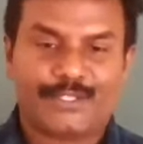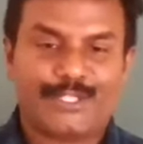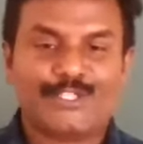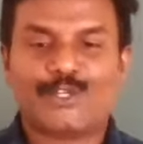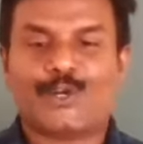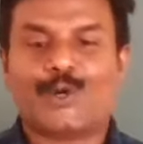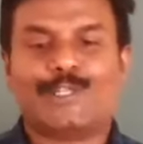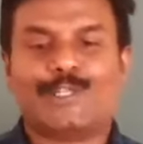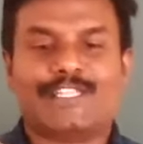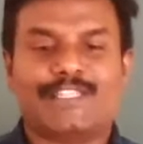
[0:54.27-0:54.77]
These
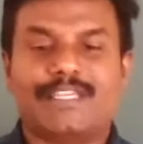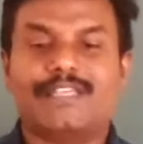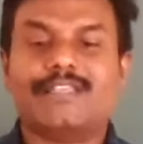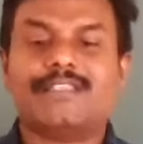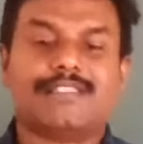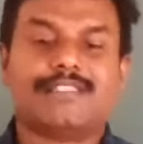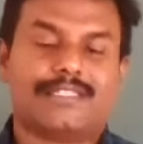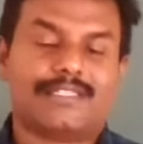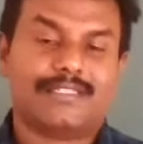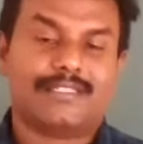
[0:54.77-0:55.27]
are all the
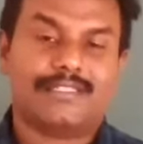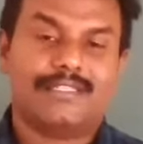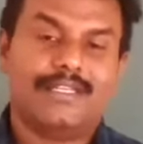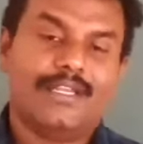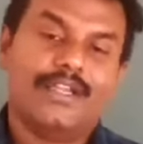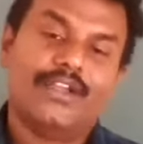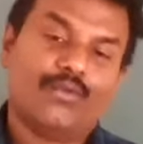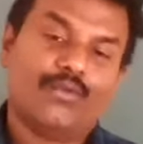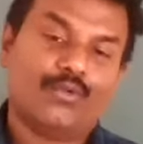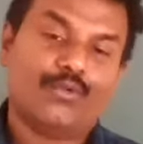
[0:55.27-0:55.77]
things
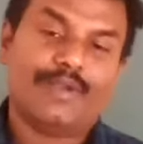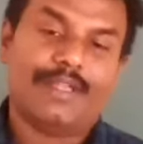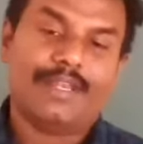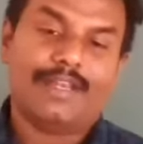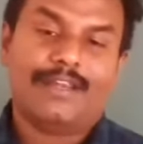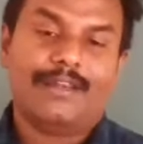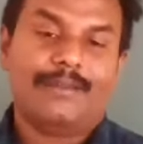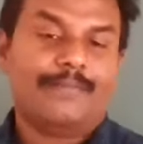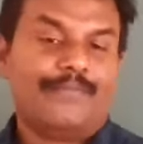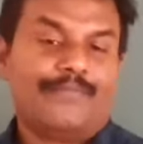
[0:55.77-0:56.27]
we
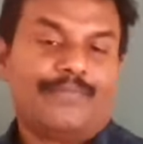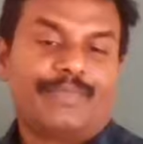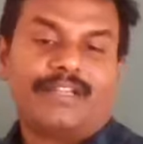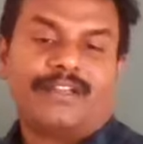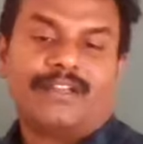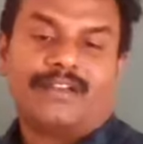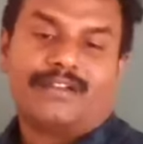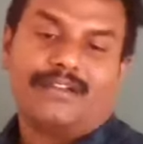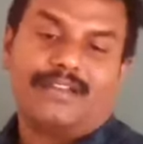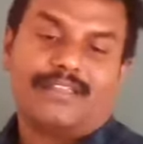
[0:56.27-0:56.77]
will
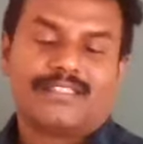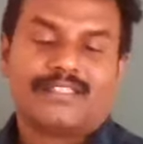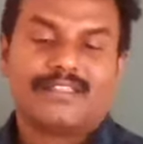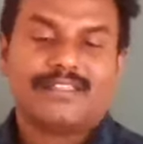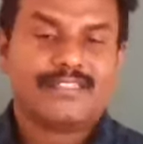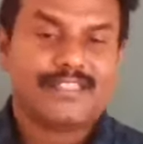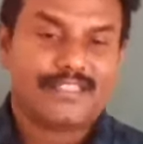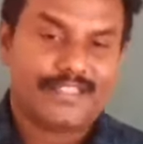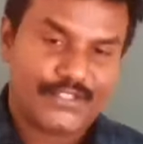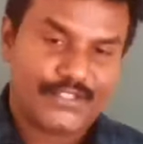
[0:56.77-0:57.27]

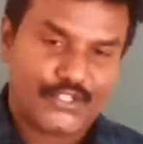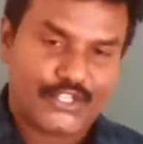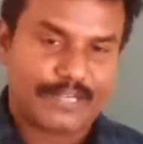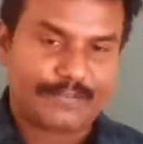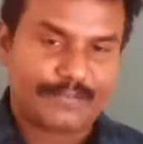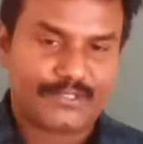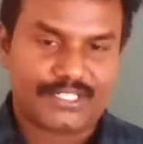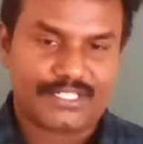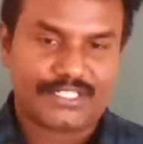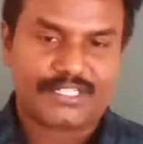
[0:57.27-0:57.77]
discuss in this
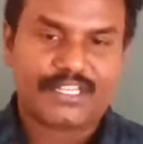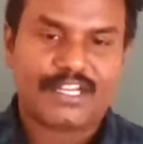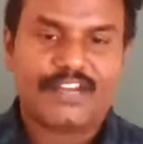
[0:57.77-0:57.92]
chapter.